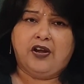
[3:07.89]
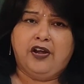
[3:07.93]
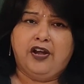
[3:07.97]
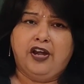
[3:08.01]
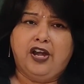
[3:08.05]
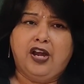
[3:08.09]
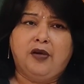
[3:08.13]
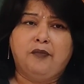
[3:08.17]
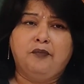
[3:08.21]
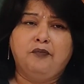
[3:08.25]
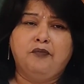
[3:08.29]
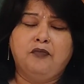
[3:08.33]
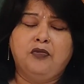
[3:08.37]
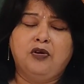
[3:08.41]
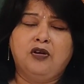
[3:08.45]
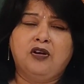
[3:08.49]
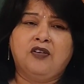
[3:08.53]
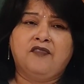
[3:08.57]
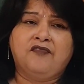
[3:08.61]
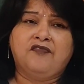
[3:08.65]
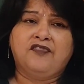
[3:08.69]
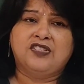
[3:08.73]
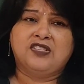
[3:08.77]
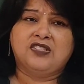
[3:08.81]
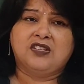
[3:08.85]
Number
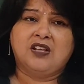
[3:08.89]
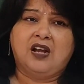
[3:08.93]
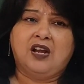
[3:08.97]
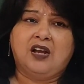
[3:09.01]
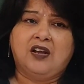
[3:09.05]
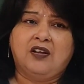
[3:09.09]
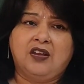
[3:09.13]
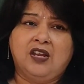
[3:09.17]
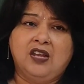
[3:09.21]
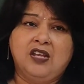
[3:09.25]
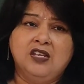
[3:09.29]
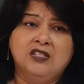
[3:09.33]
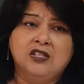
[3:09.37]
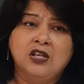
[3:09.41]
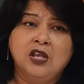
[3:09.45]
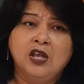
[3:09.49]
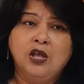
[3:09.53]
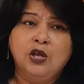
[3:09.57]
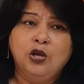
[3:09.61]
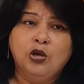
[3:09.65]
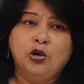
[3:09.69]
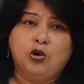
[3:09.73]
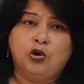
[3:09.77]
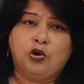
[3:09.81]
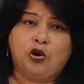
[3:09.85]
of facilities
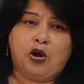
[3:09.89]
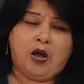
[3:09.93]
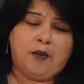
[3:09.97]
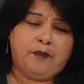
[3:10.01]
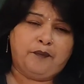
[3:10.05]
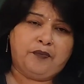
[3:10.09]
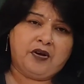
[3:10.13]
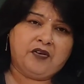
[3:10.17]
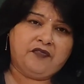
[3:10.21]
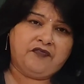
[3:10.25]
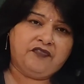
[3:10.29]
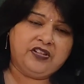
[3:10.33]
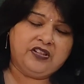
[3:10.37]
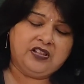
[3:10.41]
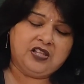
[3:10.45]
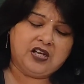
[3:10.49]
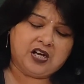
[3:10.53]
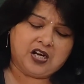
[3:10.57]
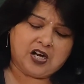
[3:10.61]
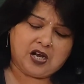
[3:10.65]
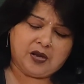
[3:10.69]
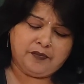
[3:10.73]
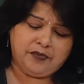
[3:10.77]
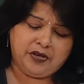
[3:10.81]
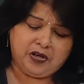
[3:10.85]
crop up with the
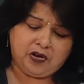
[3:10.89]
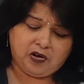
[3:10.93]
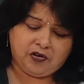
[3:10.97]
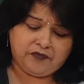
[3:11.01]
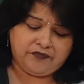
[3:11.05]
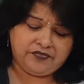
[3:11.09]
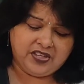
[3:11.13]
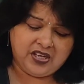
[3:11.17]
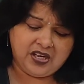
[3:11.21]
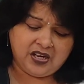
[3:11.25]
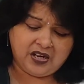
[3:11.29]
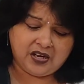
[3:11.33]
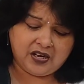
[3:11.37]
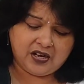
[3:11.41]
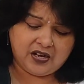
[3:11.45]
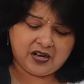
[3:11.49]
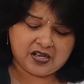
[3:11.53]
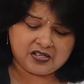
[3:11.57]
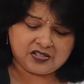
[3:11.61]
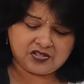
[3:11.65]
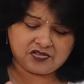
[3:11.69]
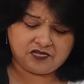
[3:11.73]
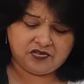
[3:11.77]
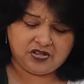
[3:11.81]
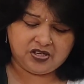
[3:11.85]
coming of the
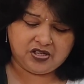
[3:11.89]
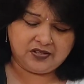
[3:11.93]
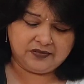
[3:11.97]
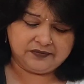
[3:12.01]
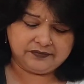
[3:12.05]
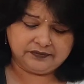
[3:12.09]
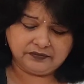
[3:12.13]
industry.